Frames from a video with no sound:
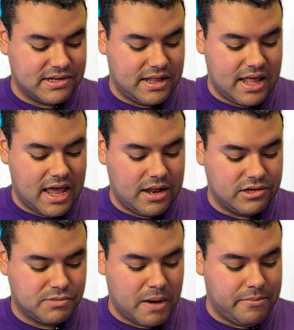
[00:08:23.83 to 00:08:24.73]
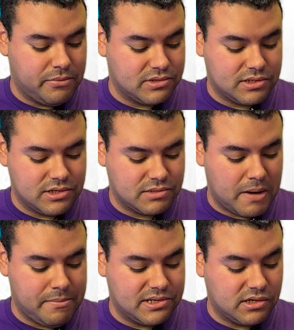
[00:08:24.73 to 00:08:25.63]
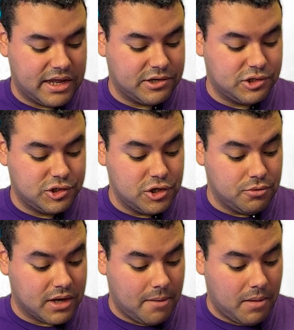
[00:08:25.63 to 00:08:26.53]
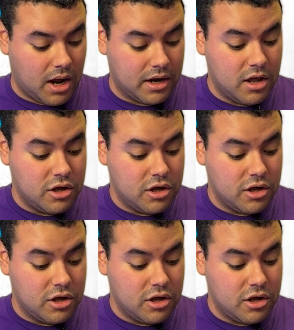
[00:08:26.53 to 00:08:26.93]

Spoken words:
and then Spider-Man's like, "Dude, come on.